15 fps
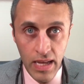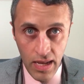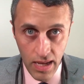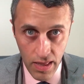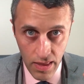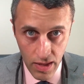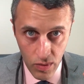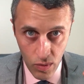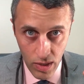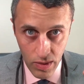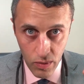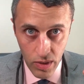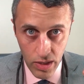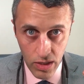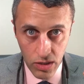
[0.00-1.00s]
than one
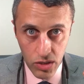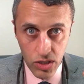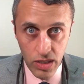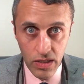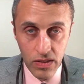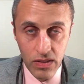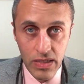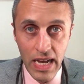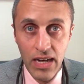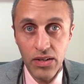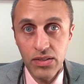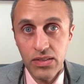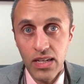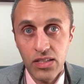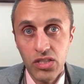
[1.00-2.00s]
where your chin is down.
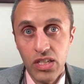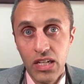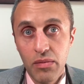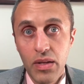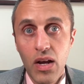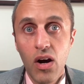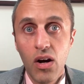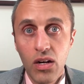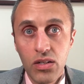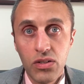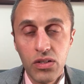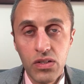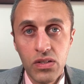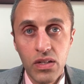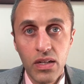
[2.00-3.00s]
It's actually going to be harder
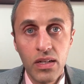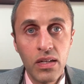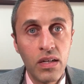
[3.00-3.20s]
to see.